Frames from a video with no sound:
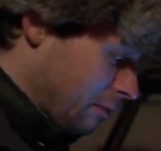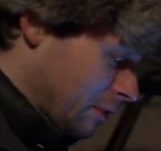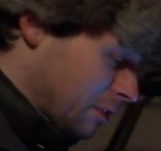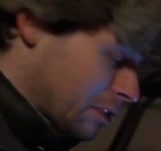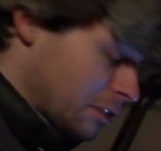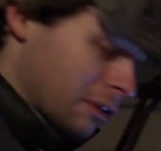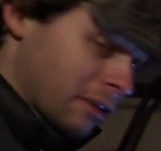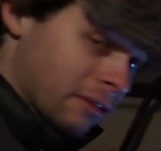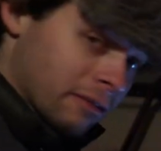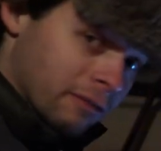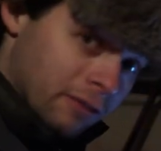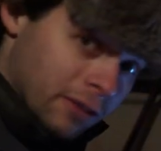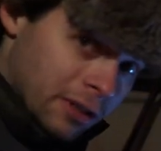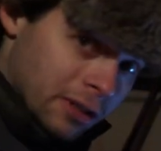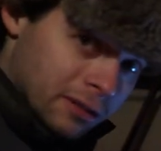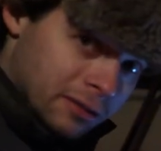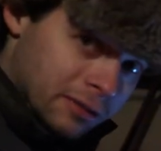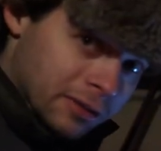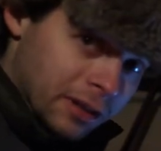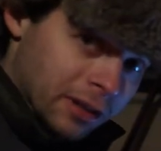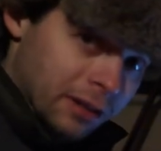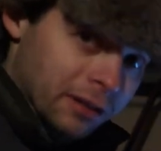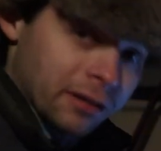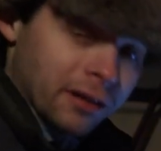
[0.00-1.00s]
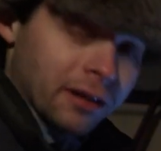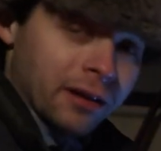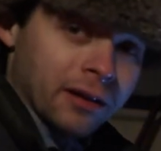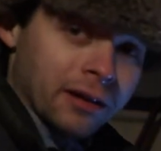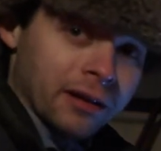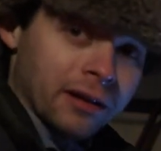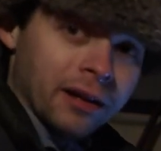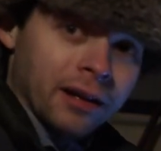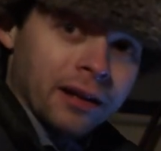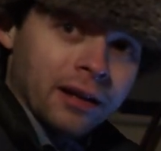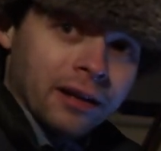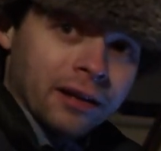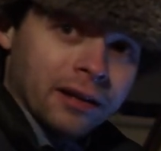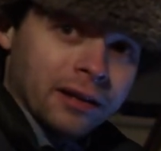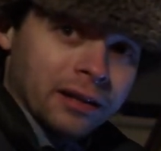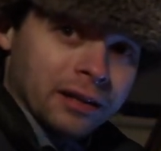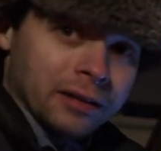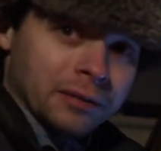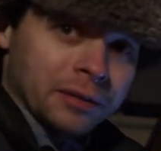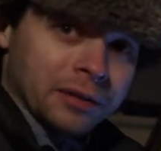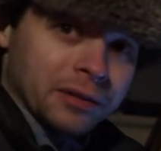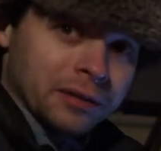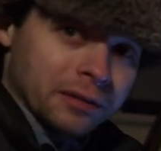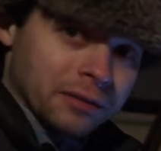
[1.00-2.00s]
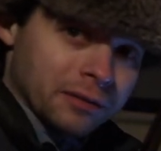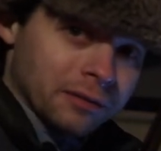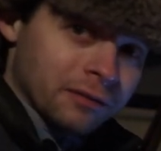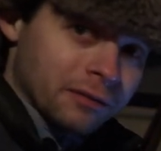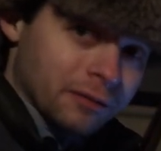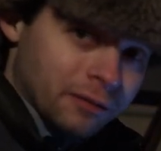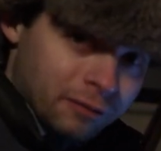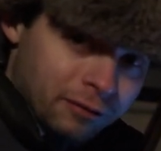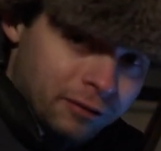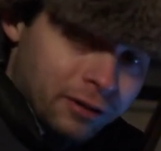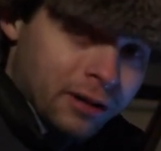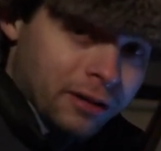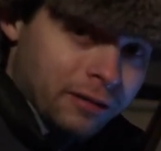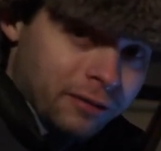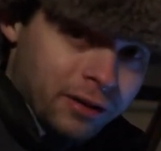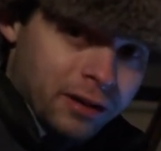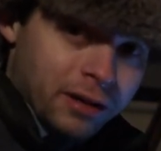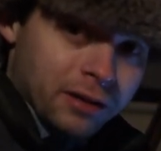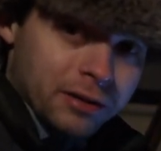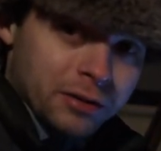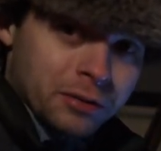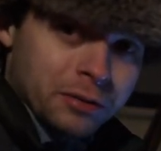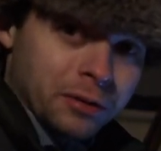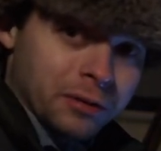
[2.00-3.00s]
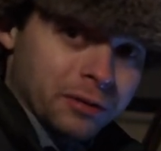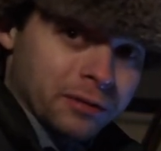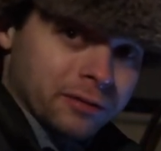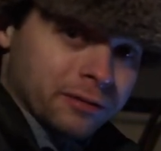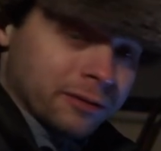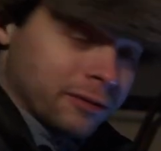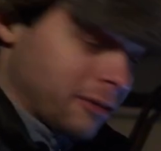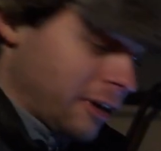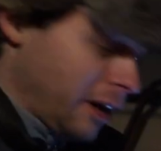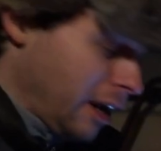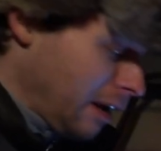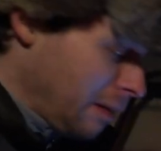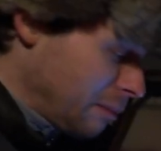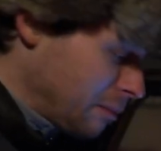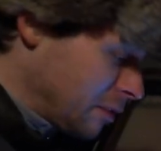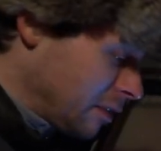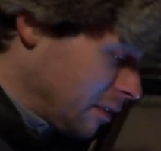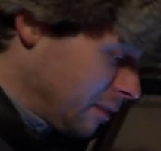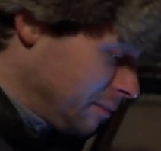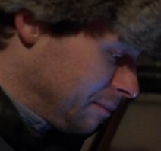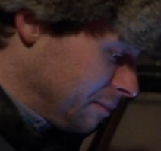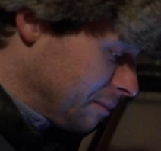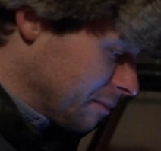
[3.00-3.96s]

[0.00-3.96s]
we're shooting video footage here, you know, which is very, very short frames,